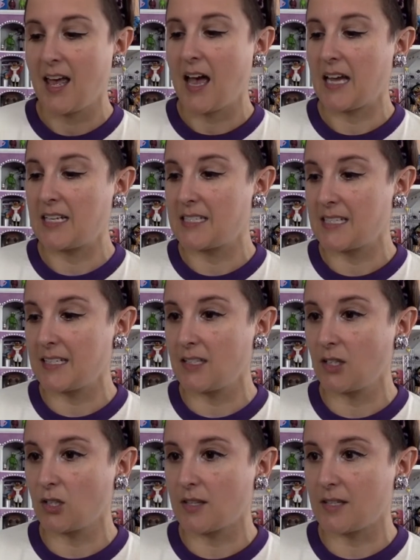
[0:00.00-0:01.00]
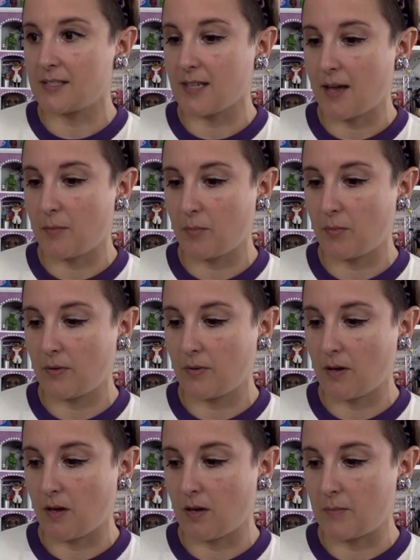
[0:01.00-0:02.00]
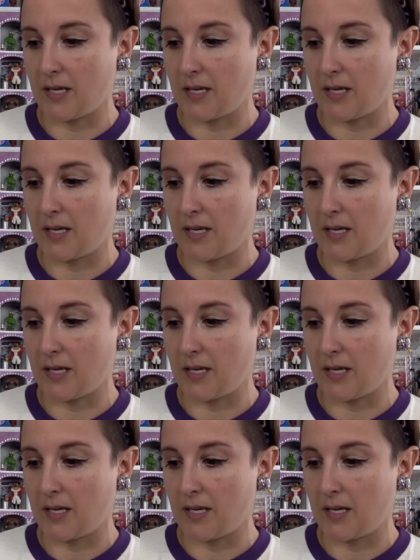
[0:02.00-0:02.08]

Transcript: I did look this up um,